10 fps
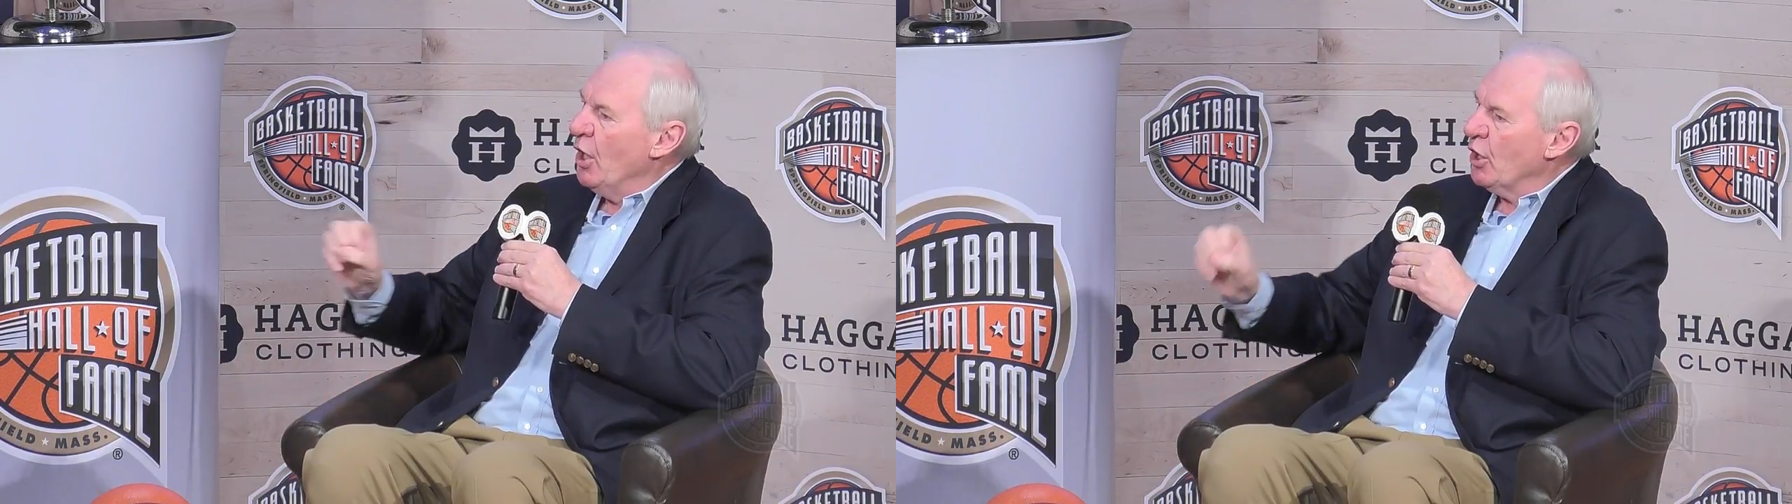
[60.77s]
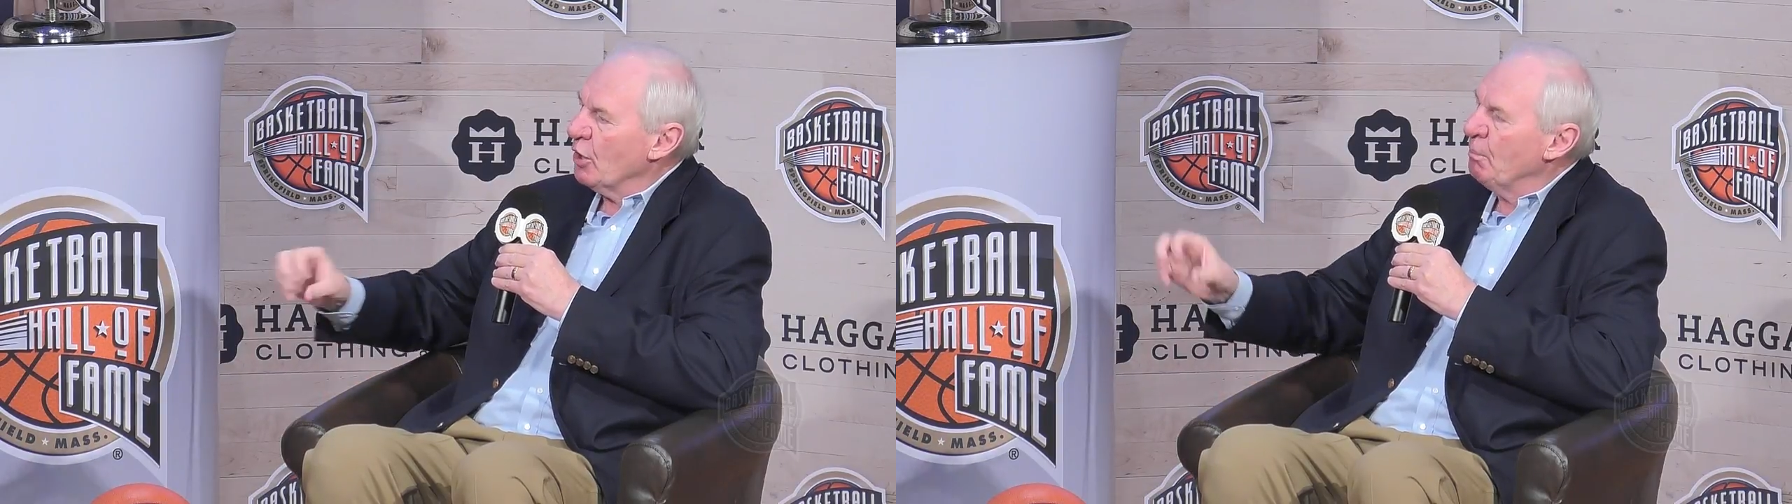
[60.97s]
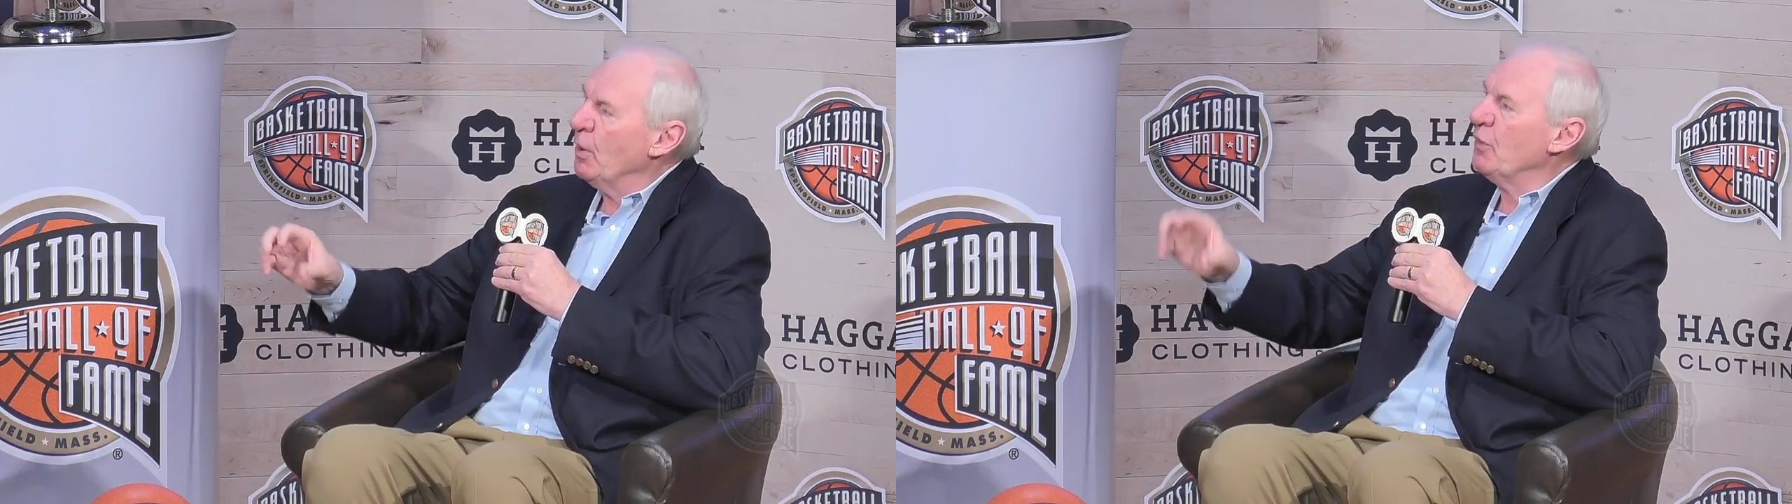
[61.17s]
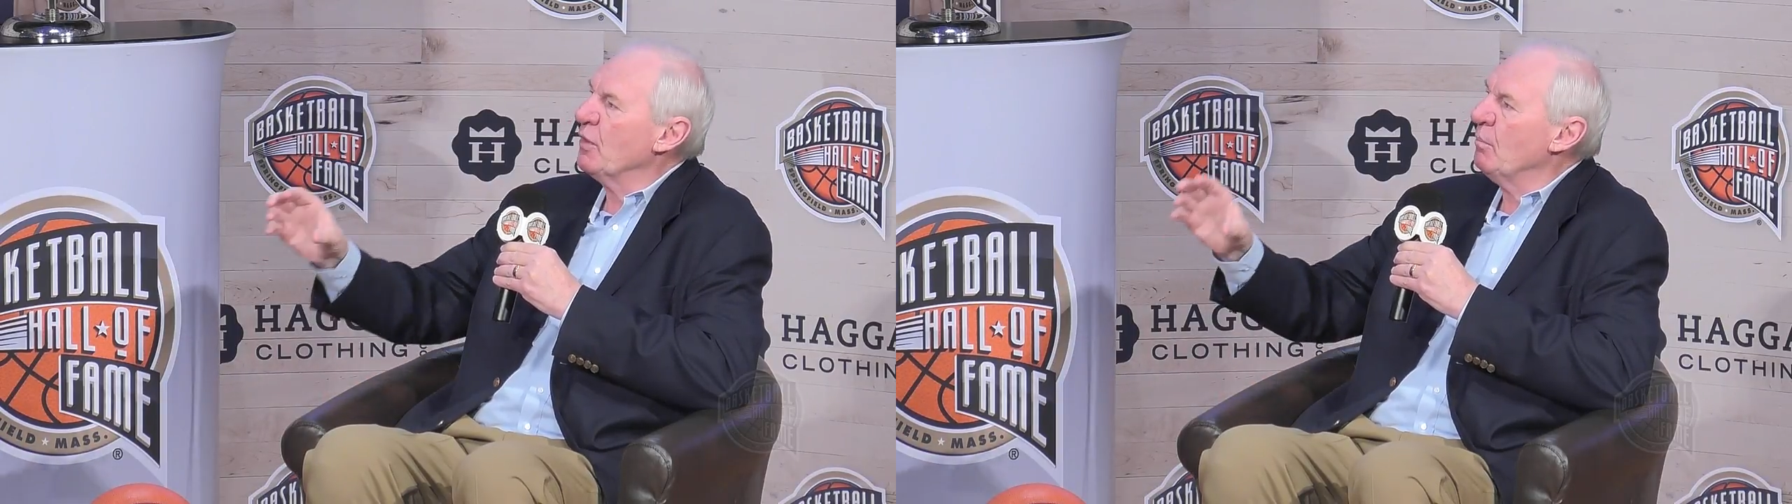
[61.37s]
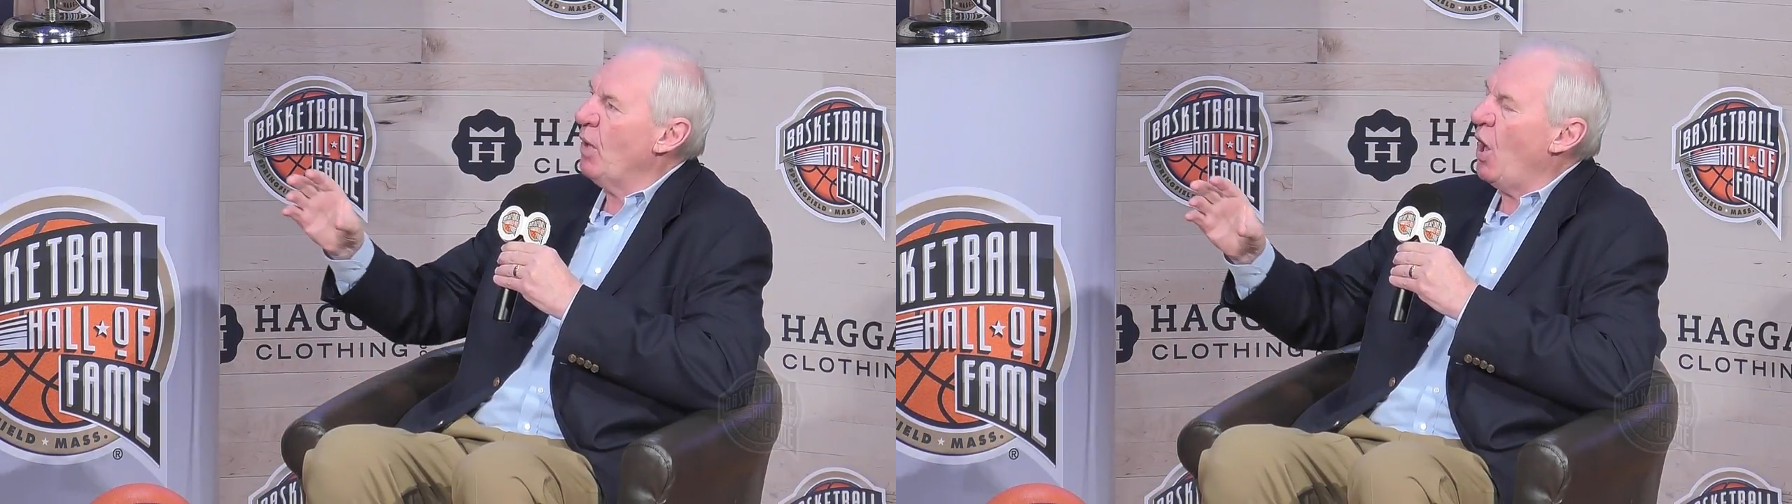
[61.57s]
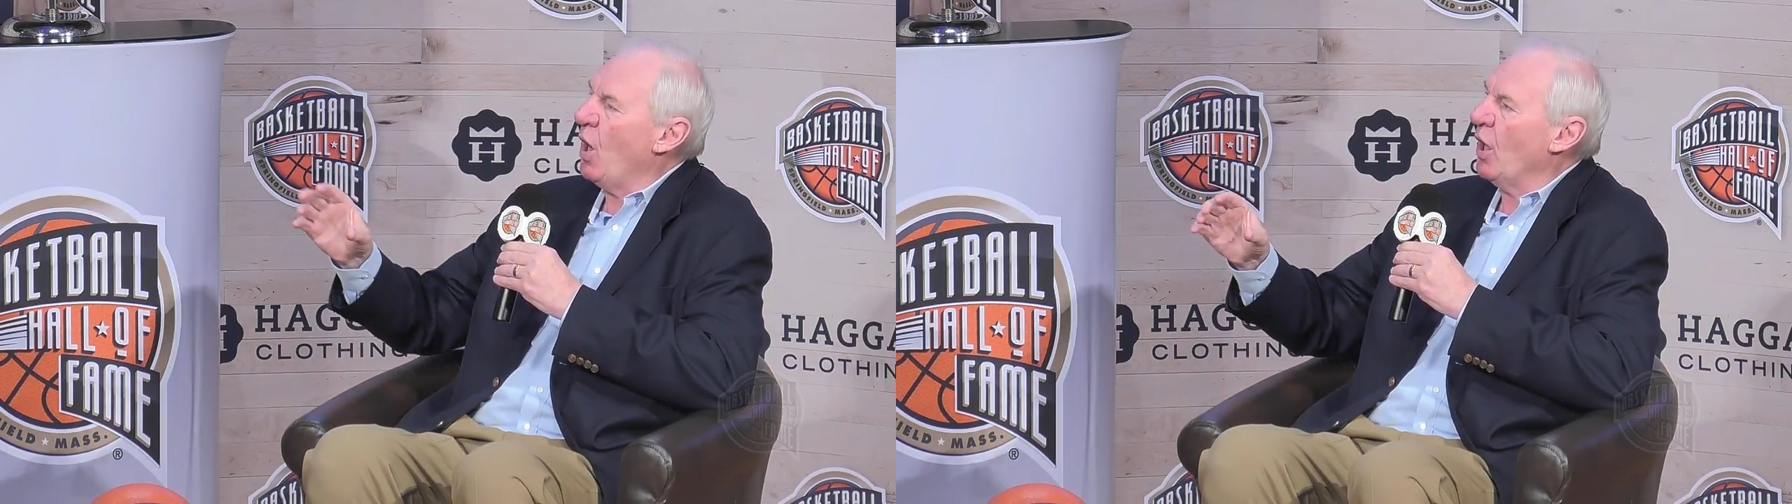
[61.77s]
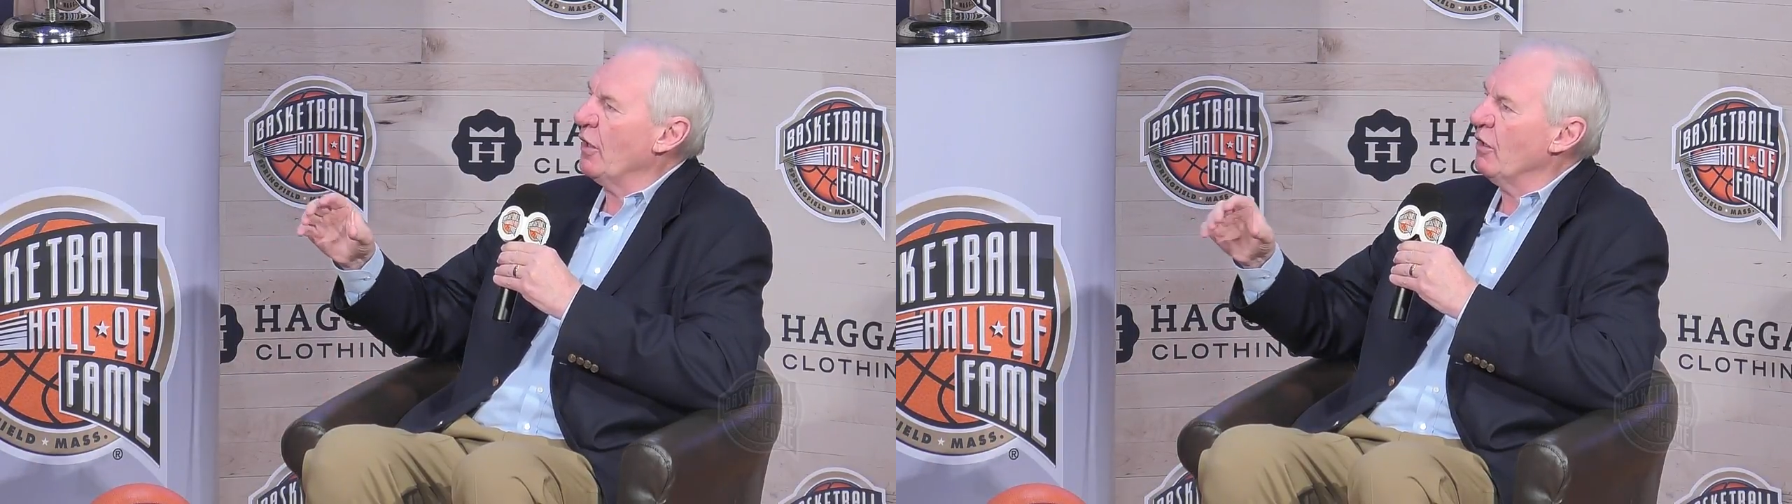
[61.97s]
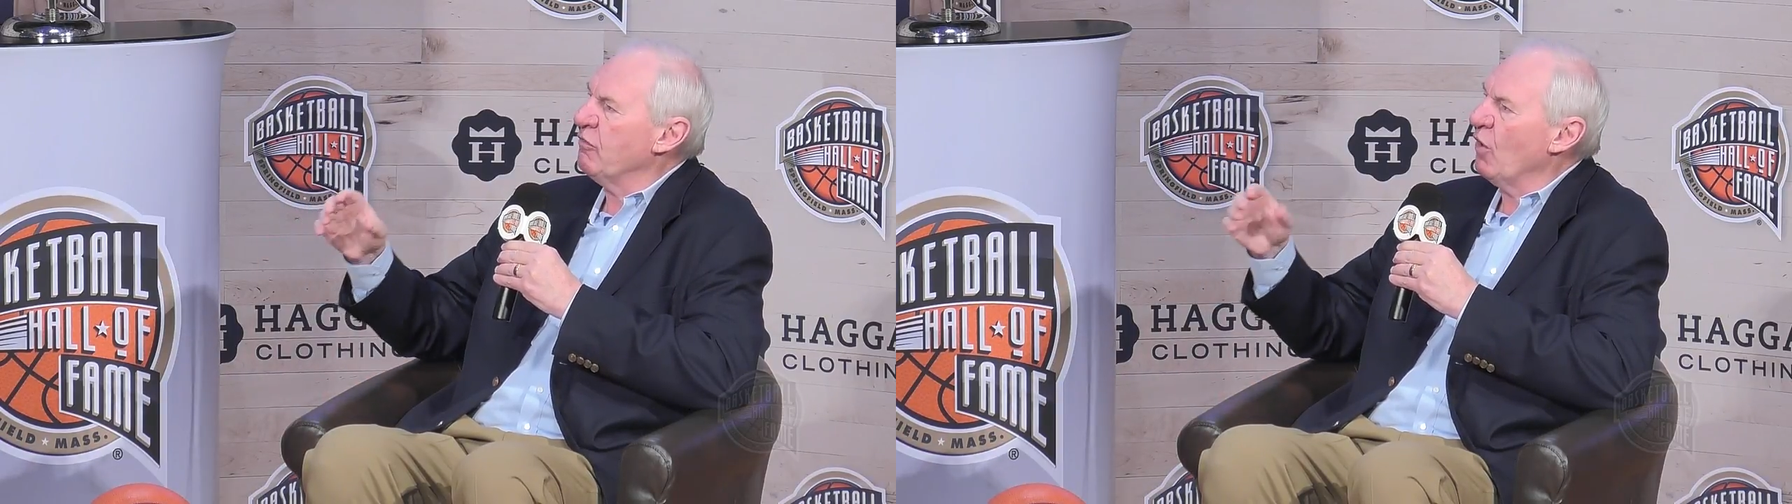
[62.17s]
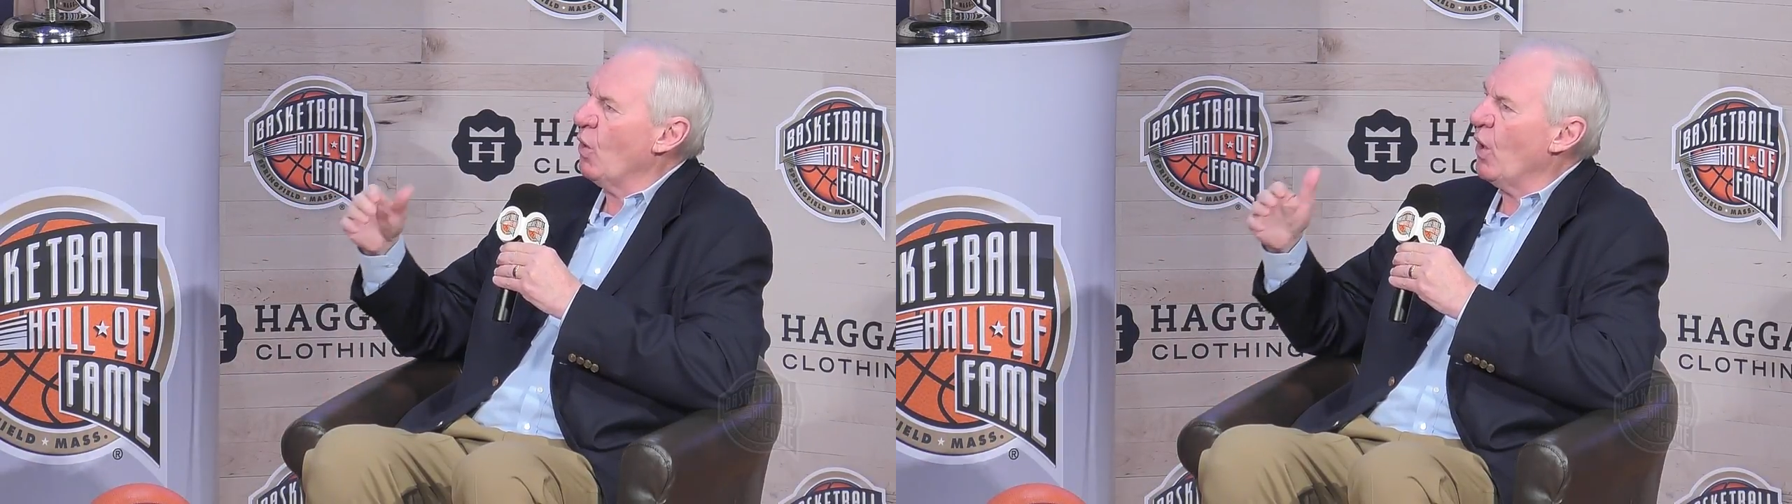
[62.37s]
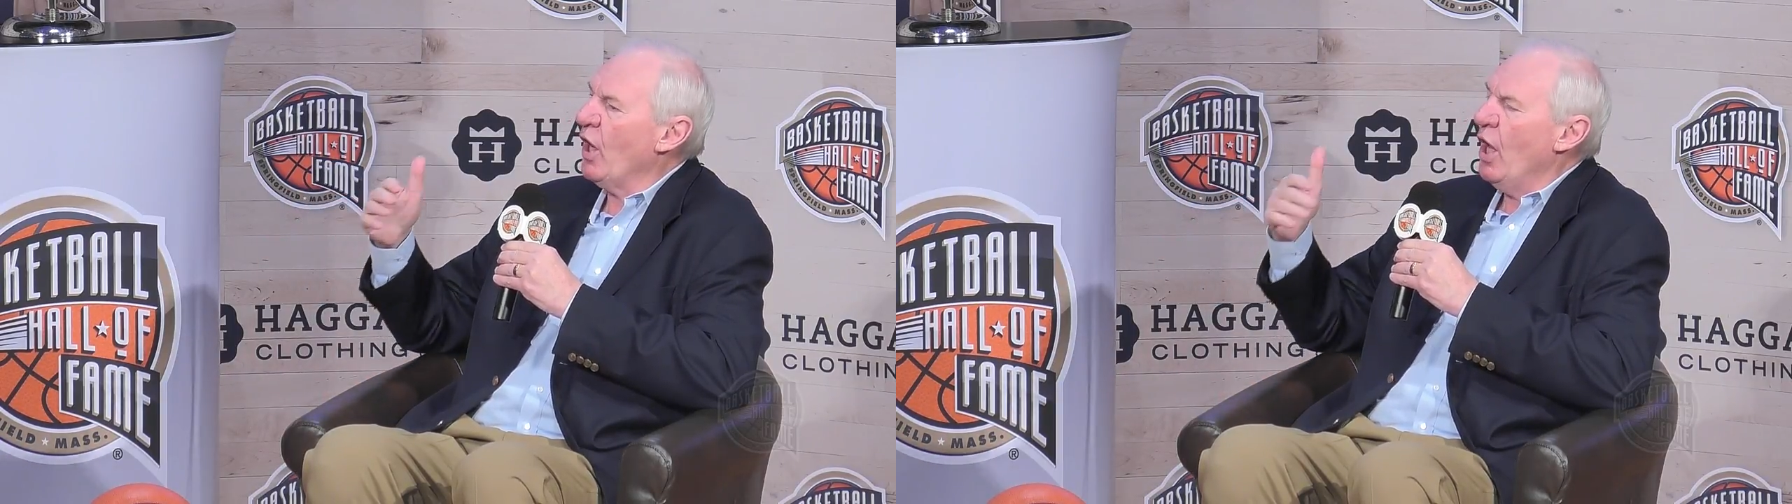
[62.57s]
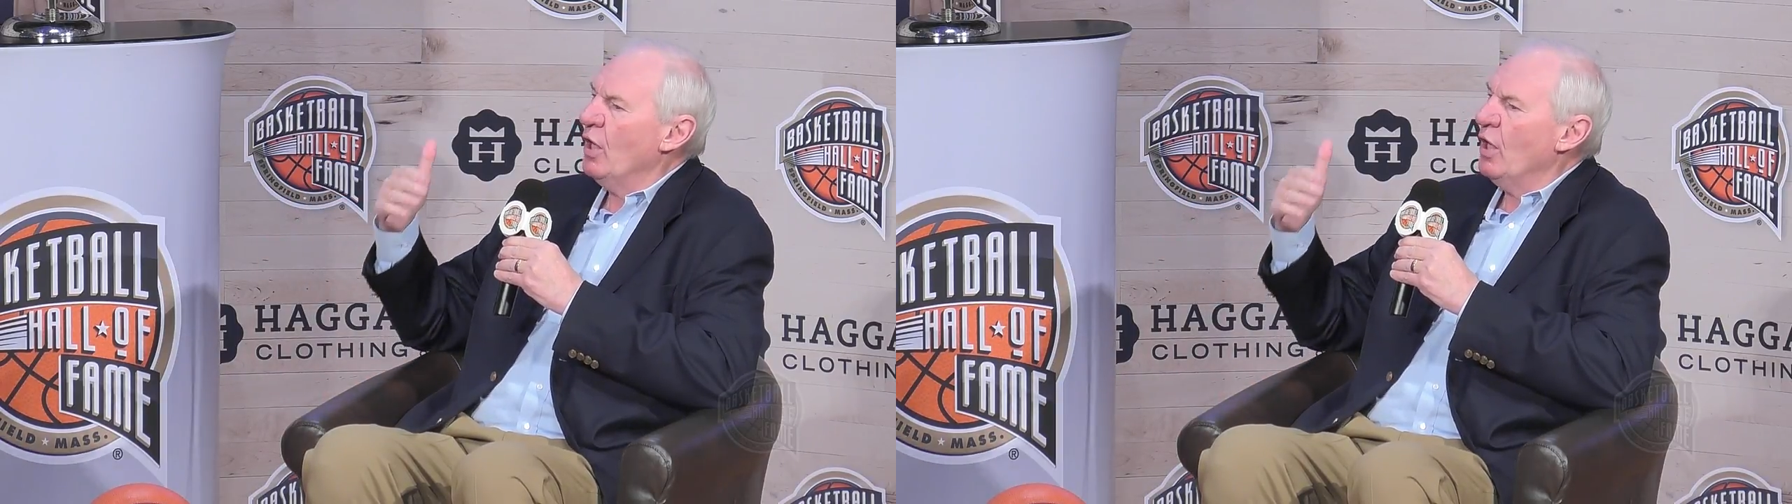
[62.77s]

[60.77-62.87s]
could put the ball on the floor.